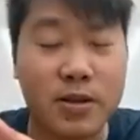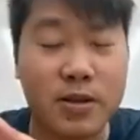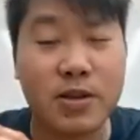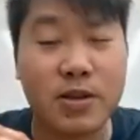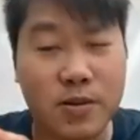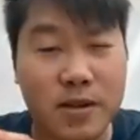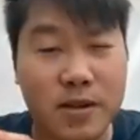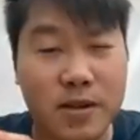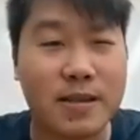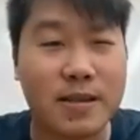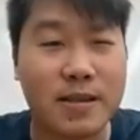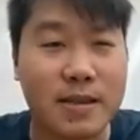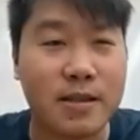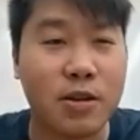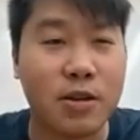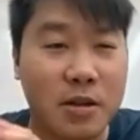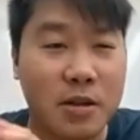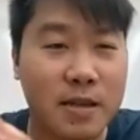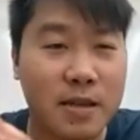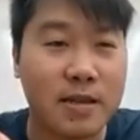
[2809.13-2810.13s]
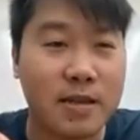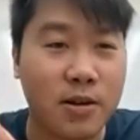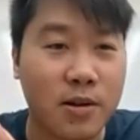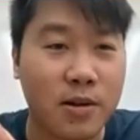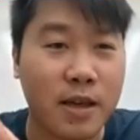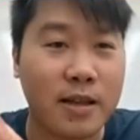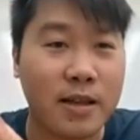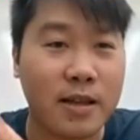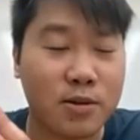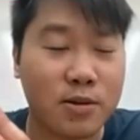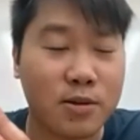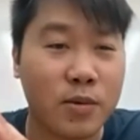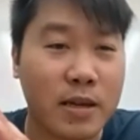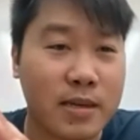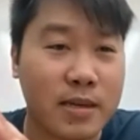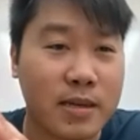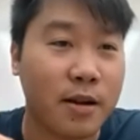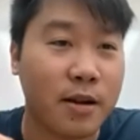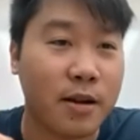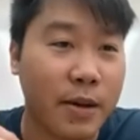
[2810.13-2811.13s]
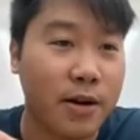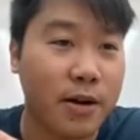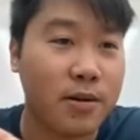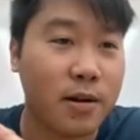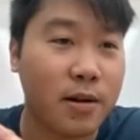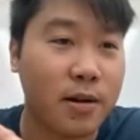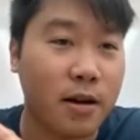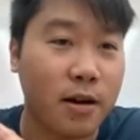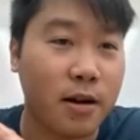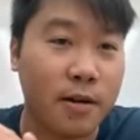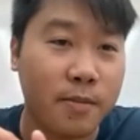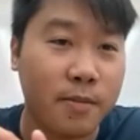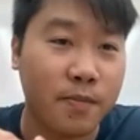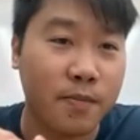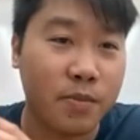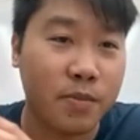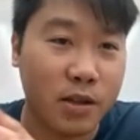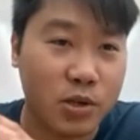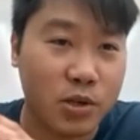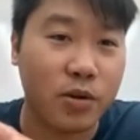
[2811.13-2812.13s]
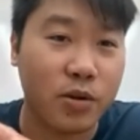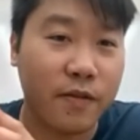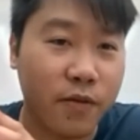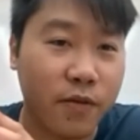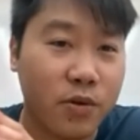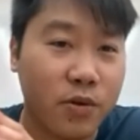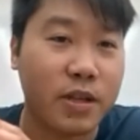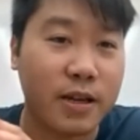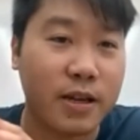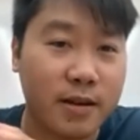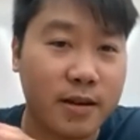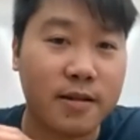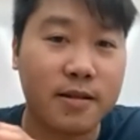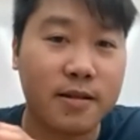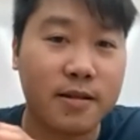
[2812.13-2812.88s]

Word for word: Also because it's a little easier than to reason about um, the tree folding.